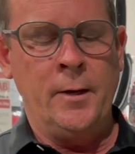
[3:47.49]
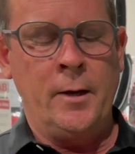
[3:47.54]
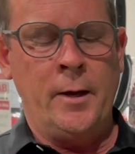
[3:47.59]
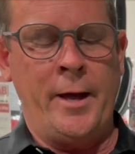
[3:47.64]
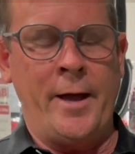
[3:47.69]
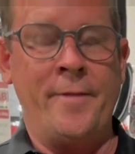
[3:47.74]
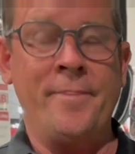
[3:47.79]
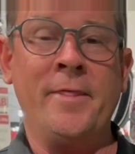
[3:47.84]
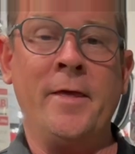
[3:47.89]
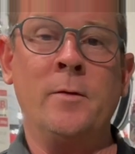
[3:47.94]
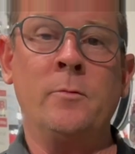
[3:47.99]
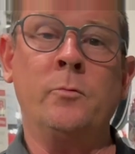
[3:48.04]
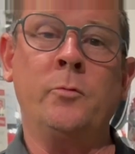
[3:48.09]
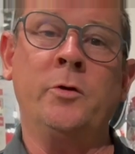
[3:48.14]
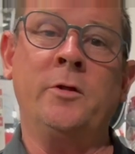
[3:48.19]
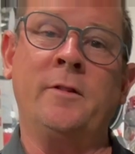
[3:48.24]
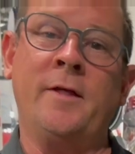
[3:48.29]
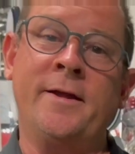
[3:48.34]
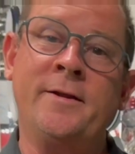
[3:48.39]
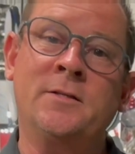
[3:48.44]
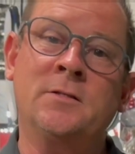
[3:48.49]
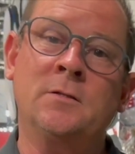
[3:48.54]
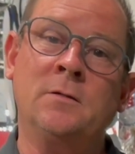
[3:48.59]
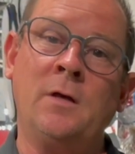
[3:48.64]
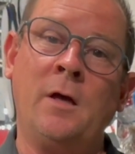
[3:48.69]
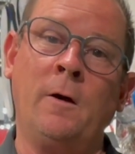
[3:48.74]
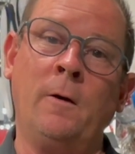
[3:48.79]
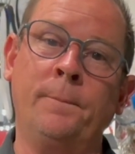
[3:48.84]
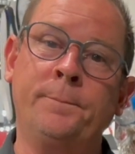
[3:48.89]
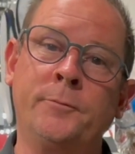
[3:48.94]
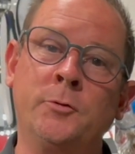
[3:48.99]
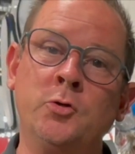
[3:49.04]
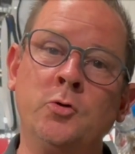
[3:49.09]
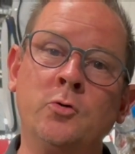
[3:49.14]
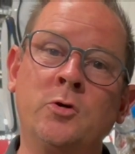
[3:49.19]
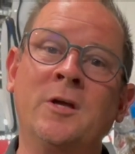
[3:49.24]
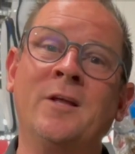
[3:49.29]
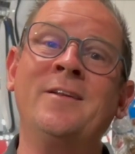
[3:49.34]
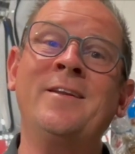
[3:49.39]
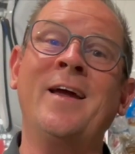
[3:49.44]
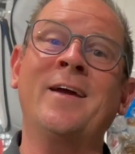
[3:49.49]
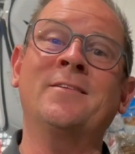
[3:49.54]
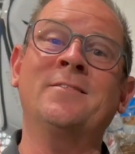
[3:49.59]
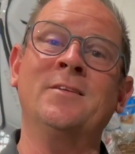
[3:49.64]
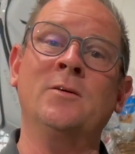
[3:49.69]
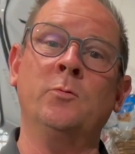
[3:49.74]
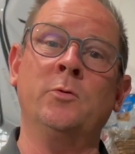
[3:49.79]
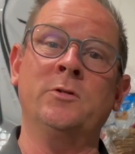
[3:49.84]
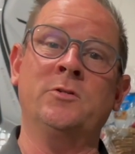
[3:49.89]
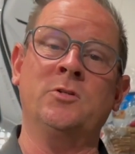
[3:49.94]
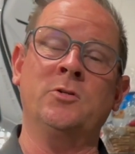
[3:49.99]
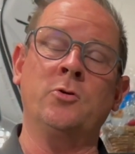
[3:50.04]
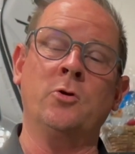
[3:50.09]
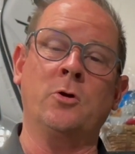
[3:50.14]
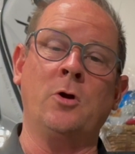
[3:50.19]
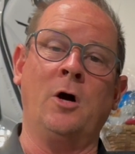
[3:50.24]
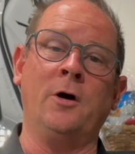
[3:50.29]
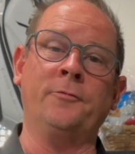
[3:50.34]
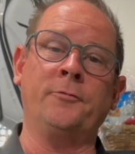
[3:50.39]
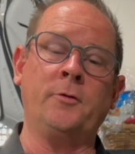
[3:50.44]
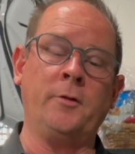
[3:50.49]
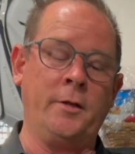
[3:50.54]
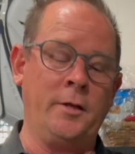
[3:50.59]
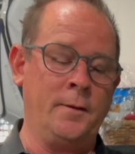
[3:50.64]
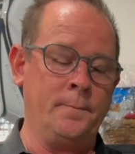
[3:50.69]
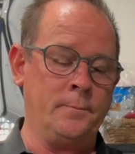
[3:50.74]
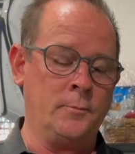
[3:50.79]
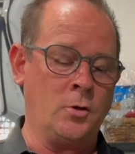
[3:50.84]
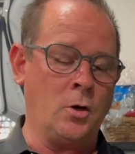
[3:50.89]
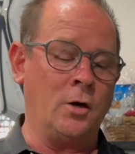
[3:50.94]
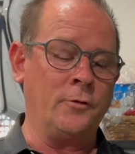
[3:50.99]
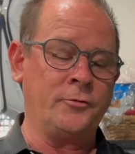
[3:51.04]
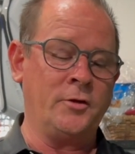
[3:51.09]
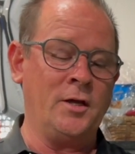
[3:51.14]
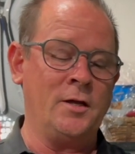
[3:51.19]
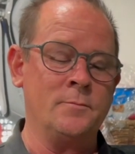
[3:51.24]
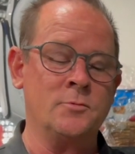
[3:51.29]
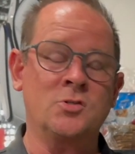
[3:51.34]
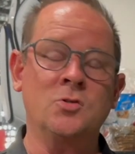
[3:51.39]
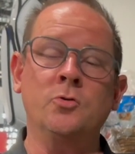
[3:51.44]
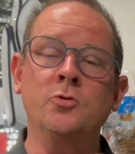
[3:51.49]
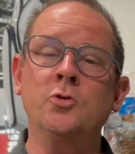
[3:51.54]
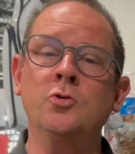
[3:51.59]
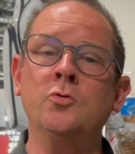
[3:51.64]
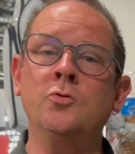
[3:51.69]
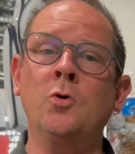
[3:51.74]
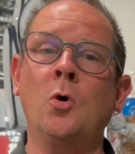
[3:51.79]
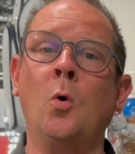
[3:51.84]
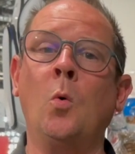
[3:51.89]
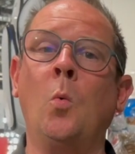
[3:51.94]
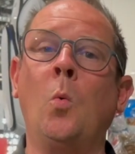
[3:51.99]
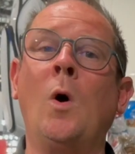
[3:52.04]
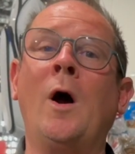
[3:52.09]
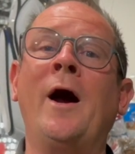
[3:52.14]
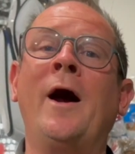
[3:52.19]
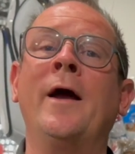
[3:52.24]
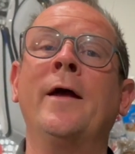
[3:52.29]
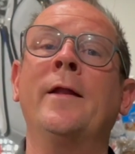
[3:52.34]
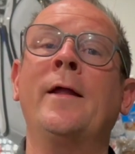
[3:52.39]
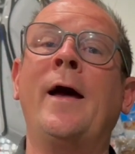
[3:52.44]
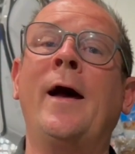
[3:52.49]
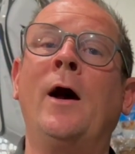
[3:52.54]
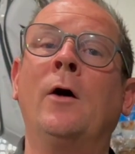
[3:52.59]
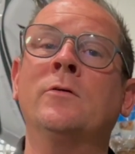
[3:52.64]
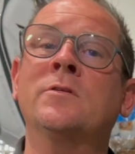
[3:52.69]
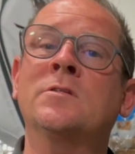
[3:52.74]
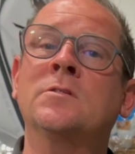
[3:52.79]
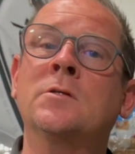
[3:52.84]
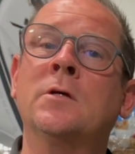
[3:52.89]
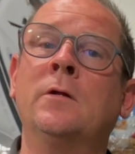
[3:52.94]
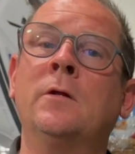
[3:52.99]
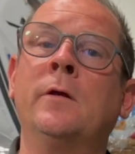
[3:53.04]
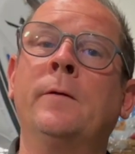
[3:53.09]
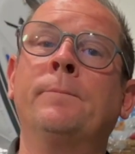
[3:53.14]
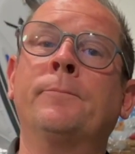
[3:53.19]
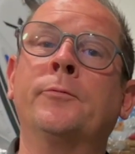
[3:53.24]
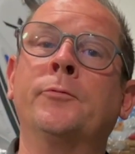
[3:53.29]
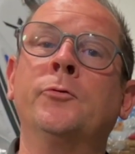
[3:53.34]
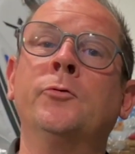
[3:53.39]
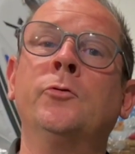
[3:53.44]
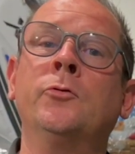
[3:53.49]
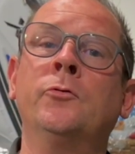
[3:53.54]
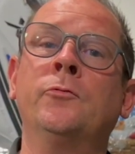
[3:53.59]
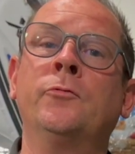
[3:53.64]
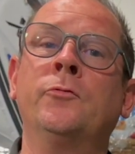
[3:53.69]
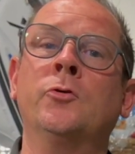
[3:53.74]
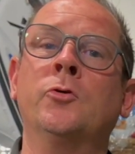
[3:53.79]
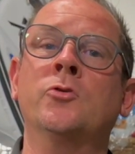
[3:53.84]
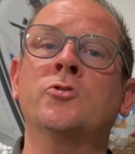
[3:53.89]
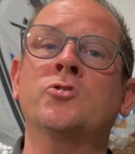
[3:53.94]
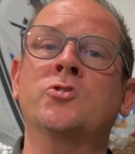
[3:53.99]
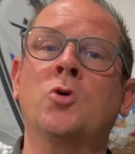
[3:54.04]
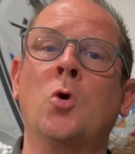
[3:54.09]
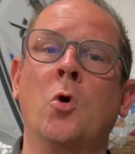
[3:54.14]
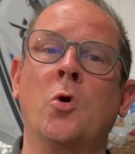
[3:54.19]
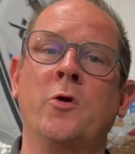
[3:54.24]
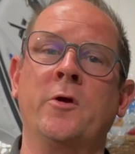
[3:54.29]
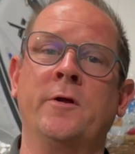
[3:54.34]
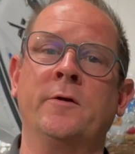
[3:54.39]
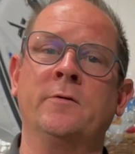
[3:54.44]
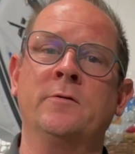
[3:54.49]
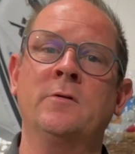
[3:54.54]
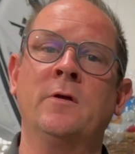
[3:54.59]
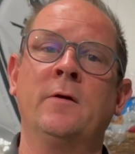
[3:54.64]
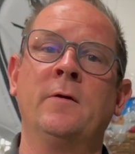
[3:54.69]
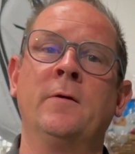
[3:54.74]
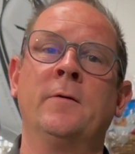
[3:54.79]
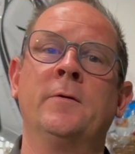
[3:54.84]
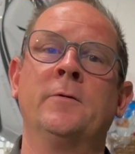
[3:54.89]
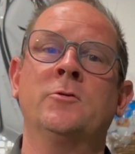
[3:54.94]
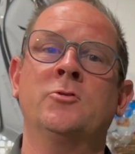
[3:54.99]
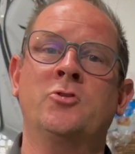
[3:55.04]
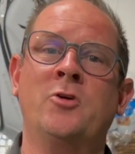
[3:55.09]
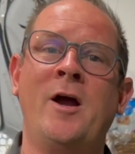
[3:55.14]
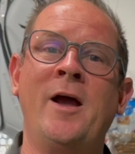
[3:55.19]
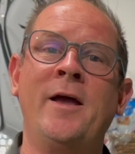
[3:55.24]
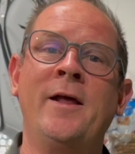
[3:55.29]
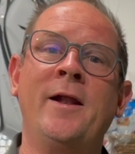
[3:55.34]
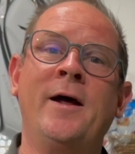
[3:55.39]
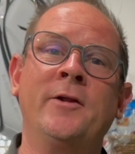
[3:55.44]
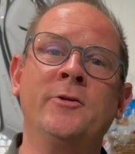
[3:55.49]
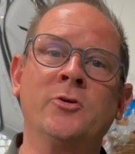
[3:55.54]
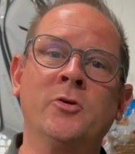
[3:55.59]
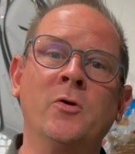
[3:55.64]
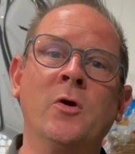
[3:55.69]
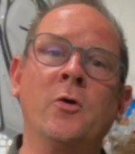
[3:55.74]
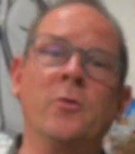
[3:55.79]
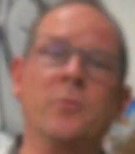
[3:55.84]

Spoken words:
and then we like to help you connect it with your golf game so you know why and how this is going to improve your scoring. Try it on your own.